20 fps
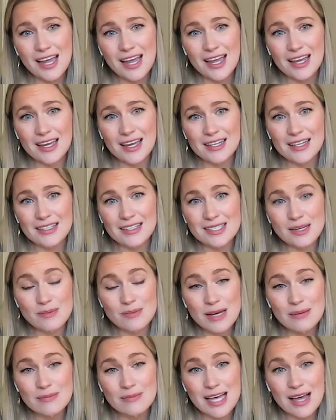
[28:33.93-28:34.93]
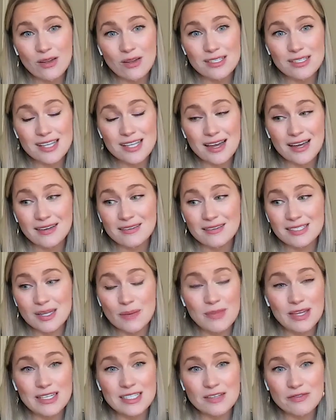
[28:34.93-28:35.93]
And sometimes that looks like
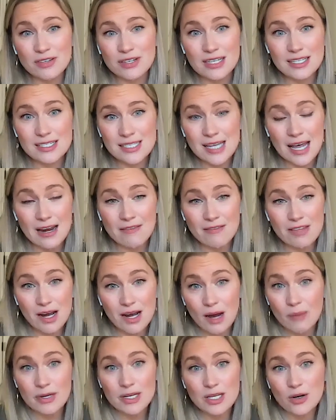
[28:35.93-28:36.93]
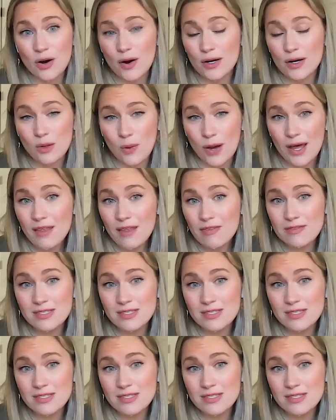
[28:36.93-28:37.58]
something different inside of the company you're already with.